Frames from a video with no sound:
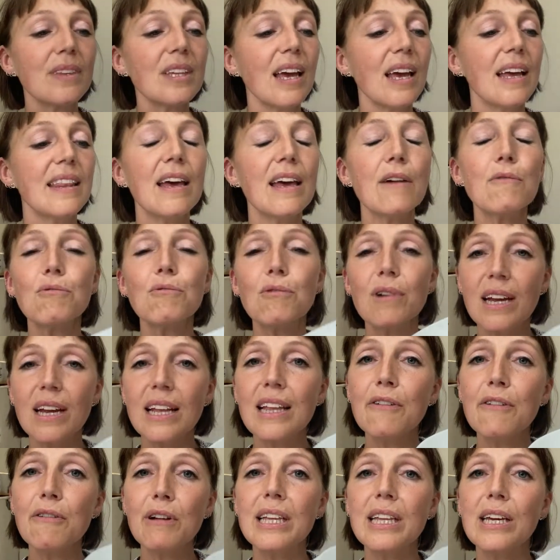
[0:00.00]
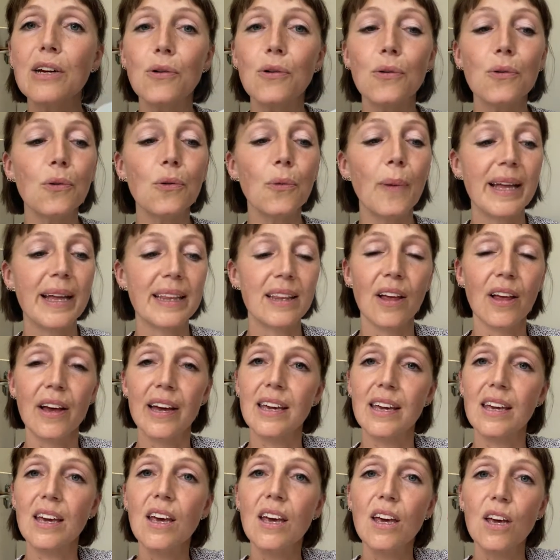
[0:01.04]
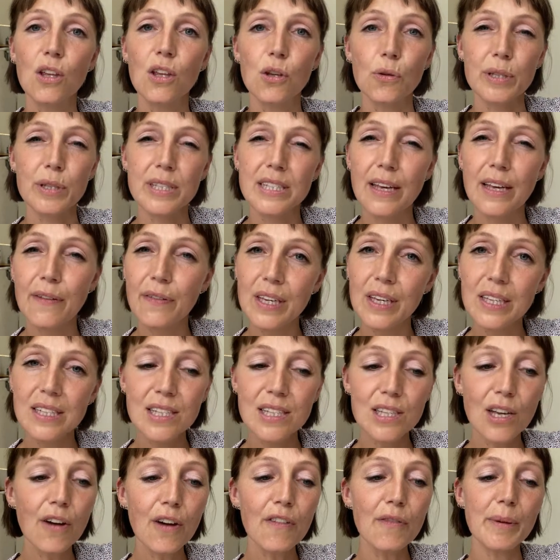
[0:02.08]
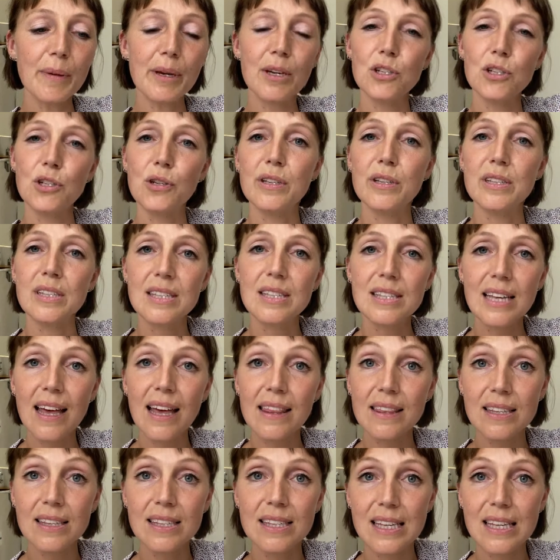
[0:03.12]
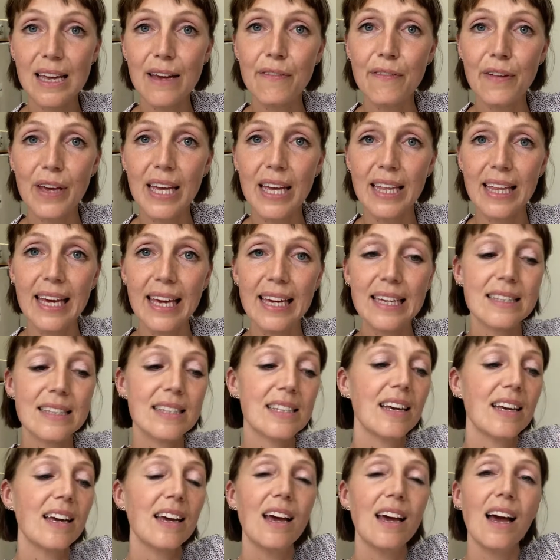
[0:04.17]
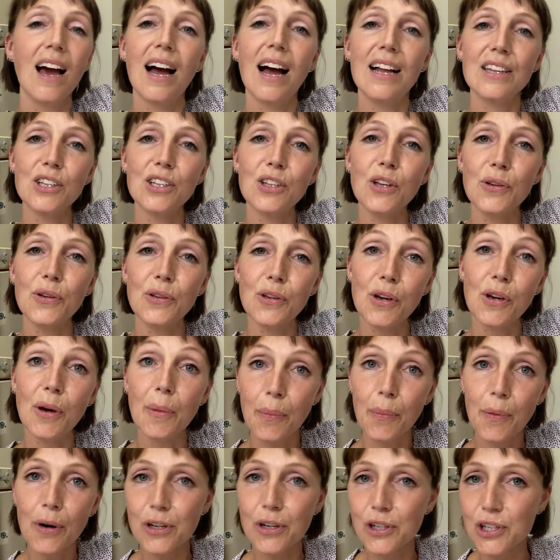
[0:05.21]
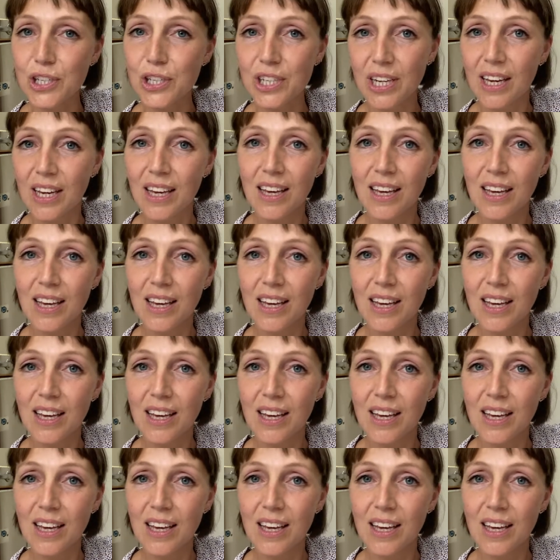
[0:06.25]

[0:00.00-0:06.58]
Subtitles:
And they're really, really cool when like you're sieving stuff, because you can set the sieve in it, and you can brush